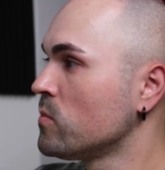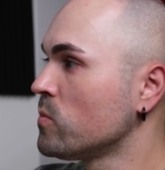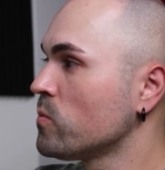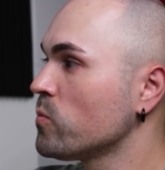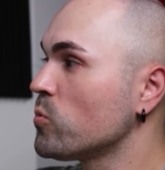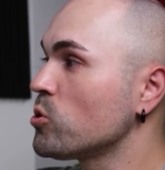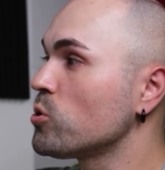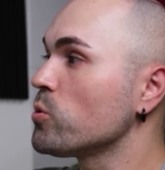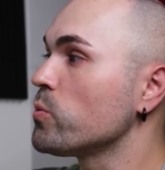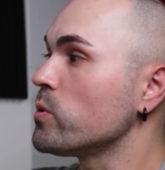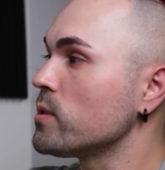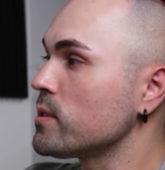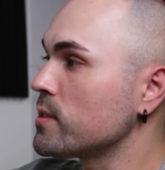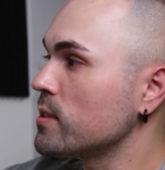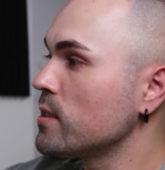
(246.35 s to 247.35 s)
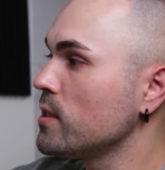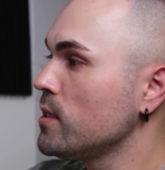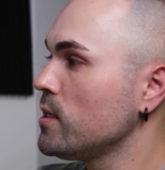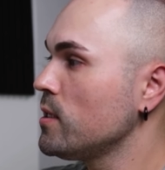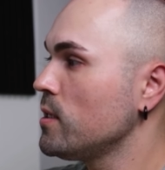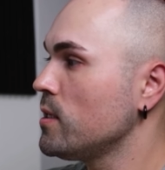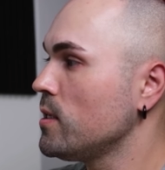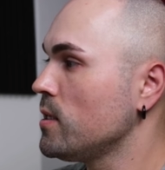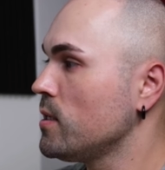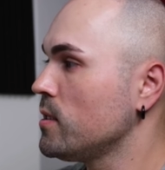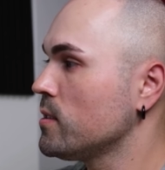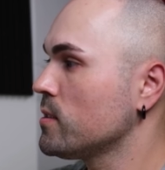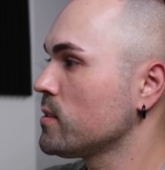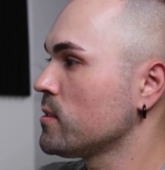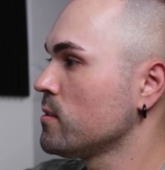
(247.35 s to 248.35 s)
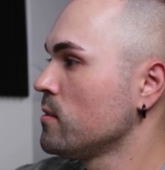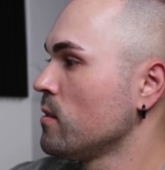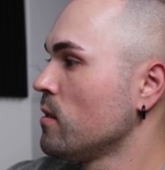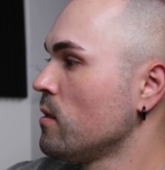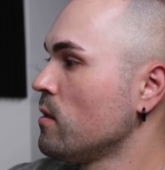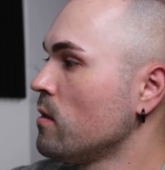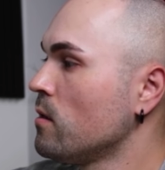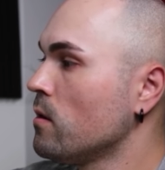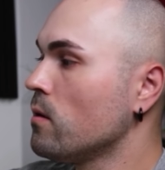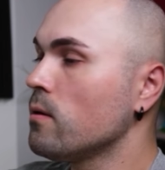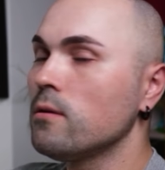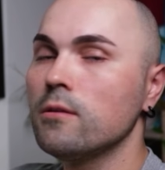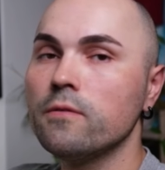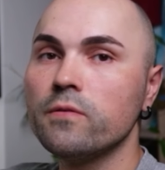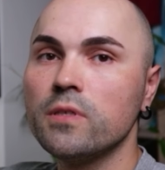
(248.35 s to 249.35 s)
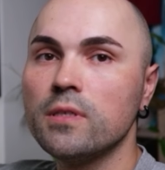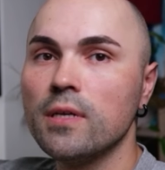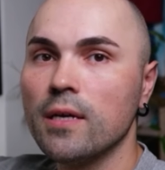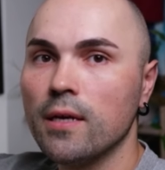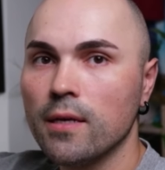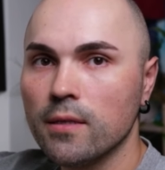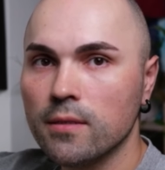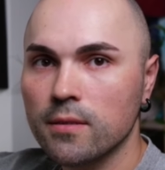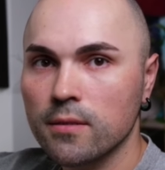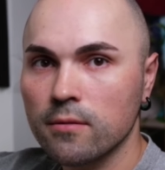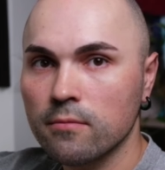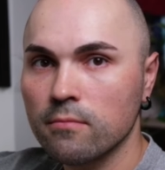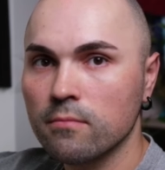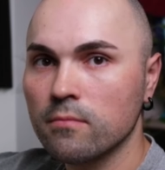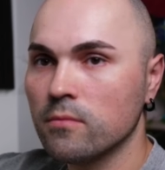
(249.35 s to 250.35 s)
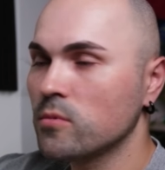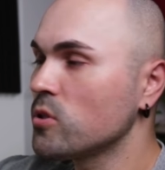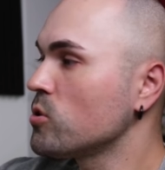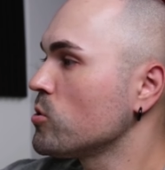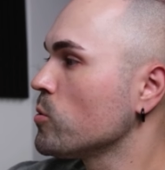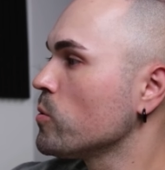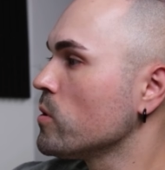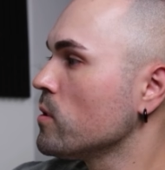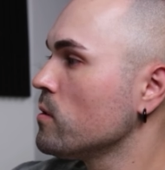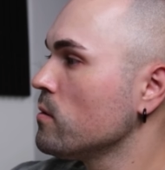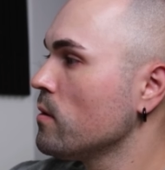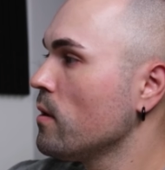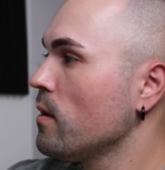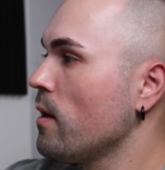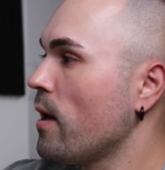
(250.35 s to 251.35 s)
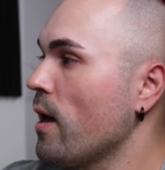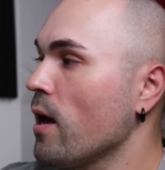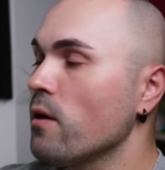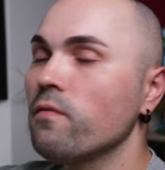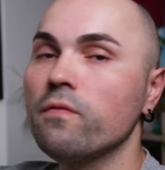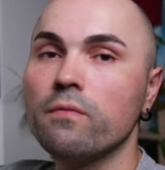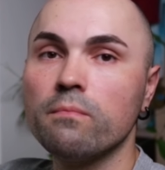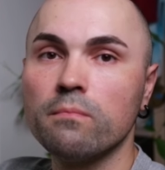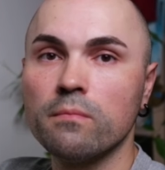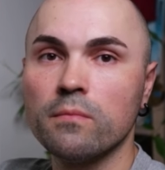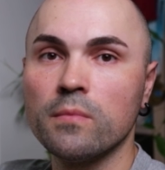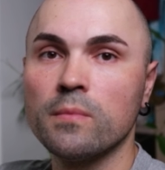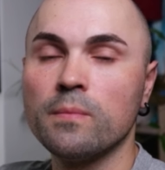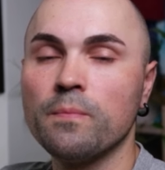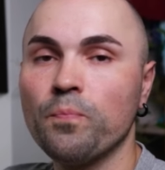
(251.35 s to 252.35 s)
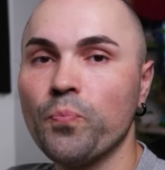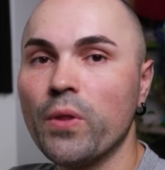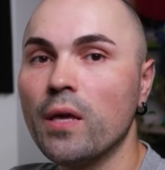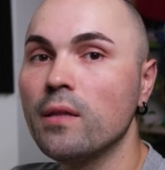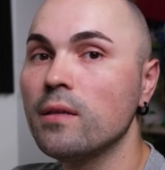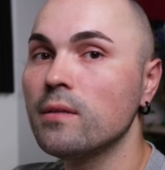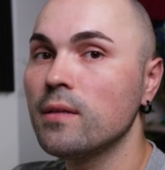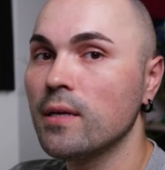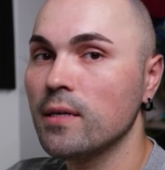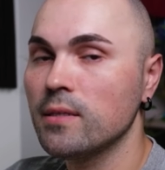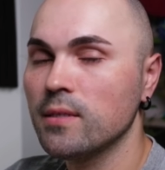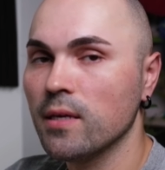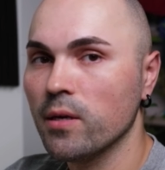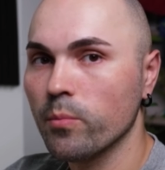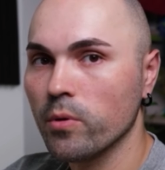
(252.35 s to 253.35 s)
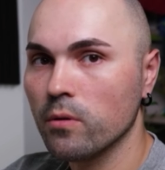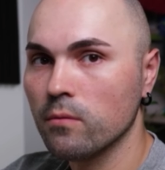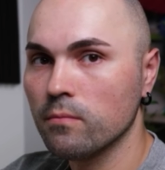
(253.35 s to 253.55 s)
What you will see is all of the dates that you will have in a date table.